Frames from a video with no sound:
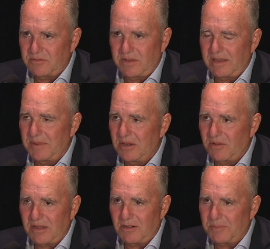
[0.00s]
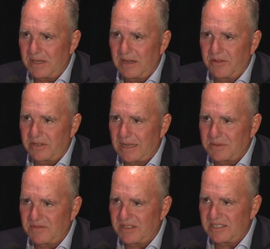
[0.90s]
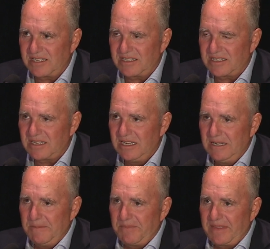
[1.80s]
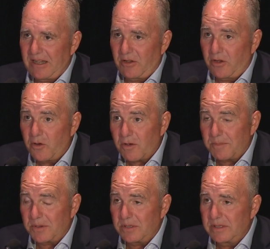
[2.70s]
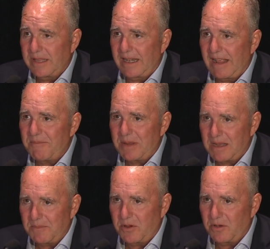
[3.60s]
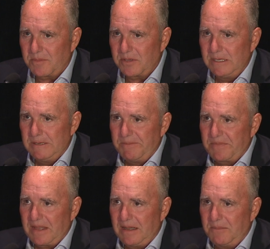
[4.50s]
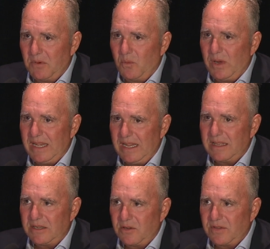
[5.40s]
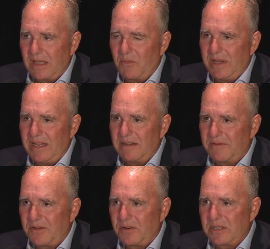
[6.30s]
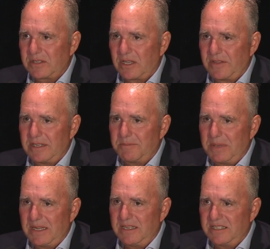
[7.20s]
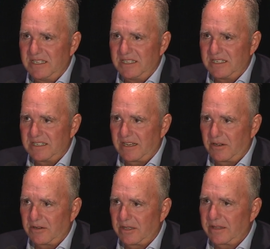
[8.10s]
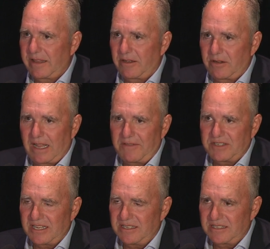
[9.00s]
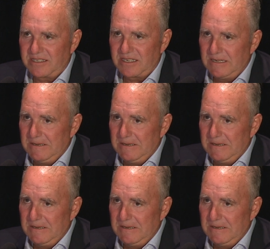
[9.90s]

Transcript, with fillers: with immunotherapy and other types of diseases that are curable, that have become curable. Um, we need to do that. We need to focus on these big diseases that are that are life sentences,